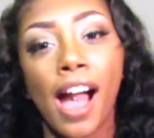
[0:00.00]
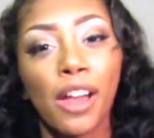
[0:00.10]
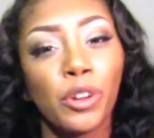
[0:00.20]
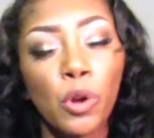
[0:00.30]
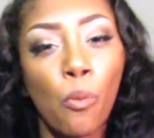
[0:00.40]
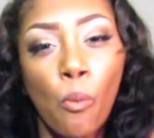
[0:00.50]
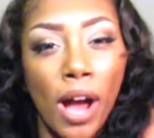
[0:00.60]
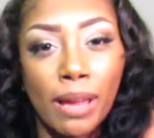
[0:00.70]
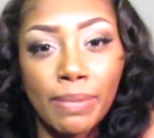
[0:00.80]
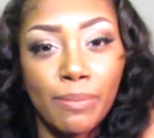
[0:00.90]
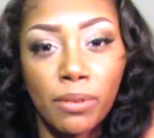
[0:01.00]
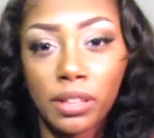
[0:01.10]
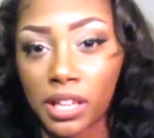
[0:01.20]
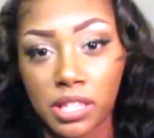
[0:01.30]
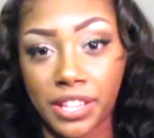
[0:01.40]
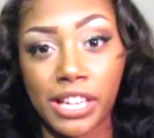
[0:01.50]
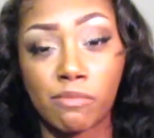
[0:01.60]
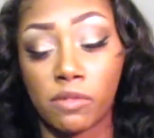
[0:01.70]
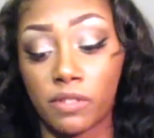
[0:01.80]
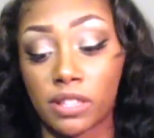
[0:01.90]
I don't know why people like scary
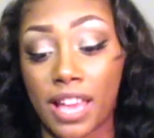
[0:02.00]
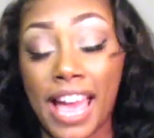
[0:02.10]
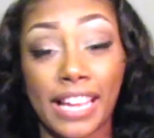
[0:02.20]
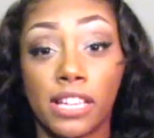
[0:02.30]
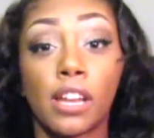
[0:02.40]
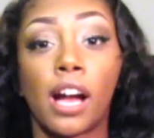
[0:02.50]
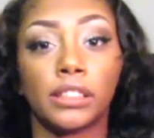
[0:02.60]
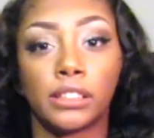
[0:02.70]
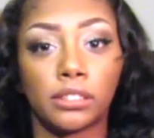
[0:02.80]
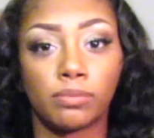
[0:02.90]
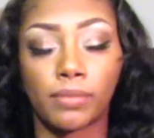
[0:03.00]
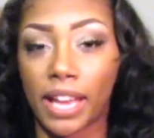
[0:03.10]
movies. I cannot.